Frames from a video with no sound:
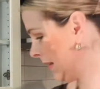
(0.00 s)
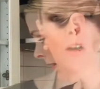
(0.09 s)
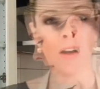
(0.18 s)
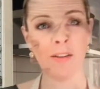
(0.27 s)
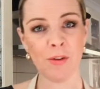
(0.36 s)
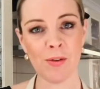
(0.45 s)

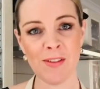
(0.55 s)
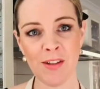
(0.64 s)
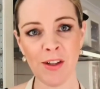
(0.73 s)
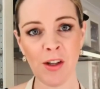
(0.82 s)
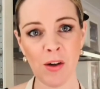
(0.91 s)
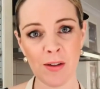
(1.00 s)
I've also
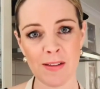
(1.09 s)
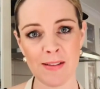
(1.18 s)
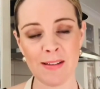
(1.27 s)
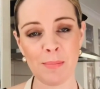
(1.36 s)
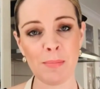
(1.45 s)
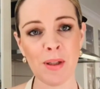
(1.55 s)
got
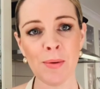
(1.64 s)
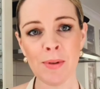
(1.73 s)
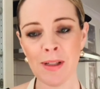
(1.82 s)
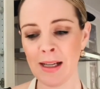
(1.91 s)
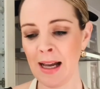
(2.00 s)
some milk.